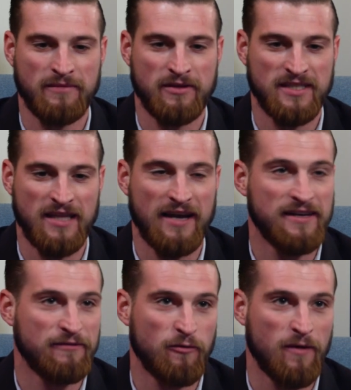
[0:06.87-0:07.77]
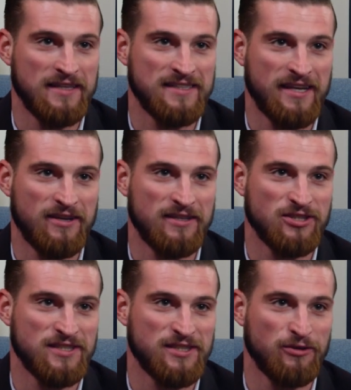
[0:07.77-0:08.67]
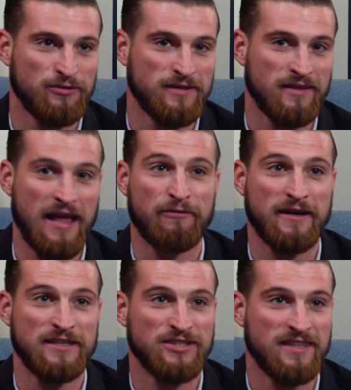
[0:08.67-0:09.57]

There's a lot of different ways that you can just leverage